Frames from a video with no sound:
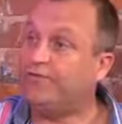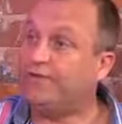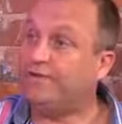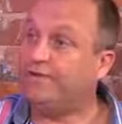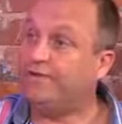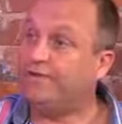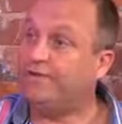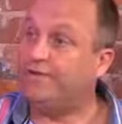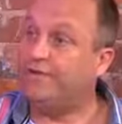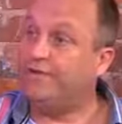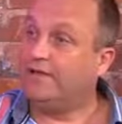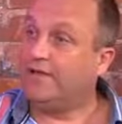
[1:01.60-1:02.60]
we can do.
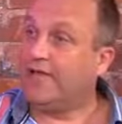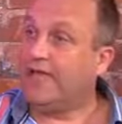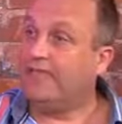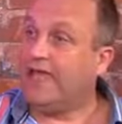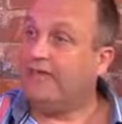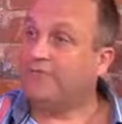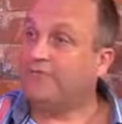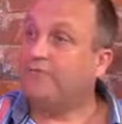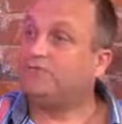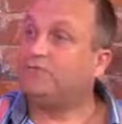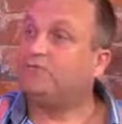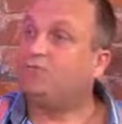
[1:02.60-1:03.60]
And everybody
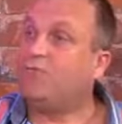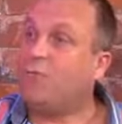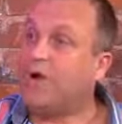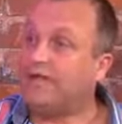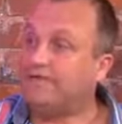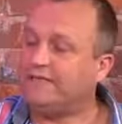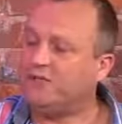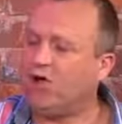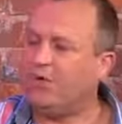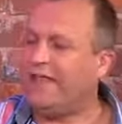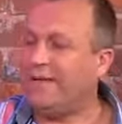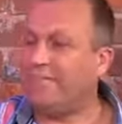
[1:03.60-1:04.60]
was just waiting. The
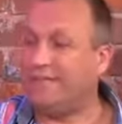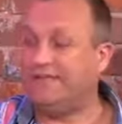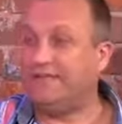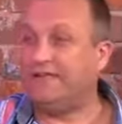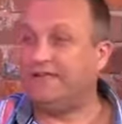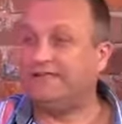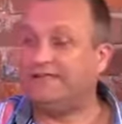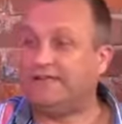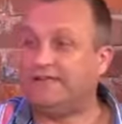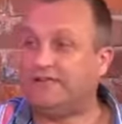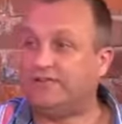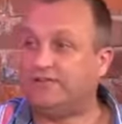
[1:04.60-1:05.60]
whole atmosphere in the city
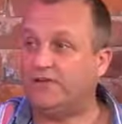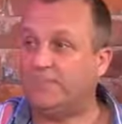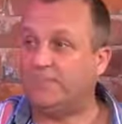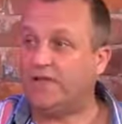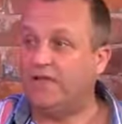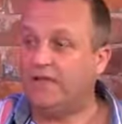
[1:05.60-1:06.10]
centre,